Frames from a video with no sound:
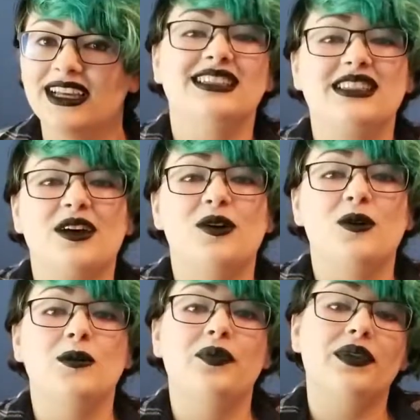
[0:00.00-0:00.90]

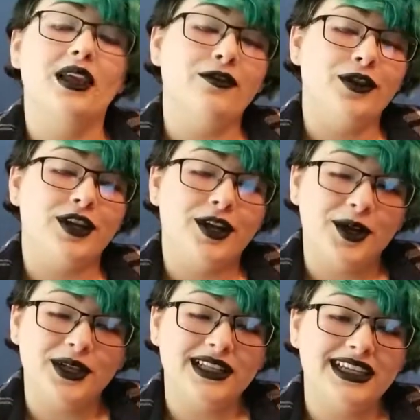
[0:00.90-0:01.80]
So if you're
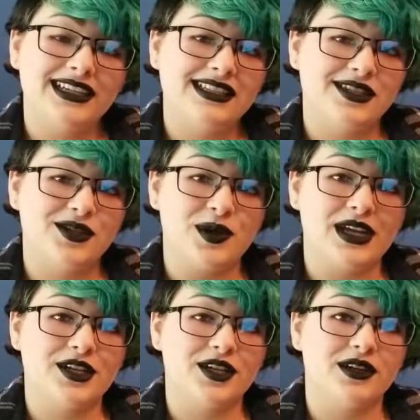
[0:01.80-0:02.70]
currently in a
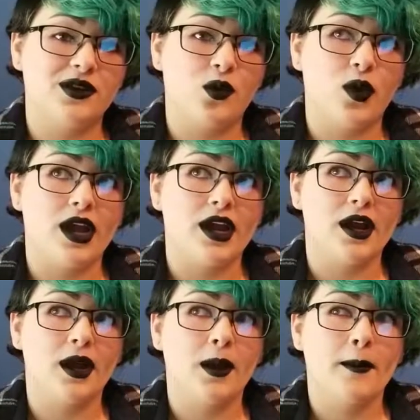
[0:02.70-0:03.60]
situation
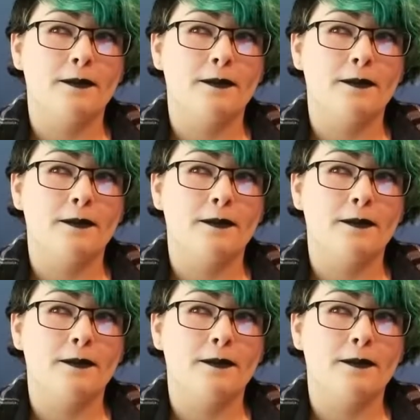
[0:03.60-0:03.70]
where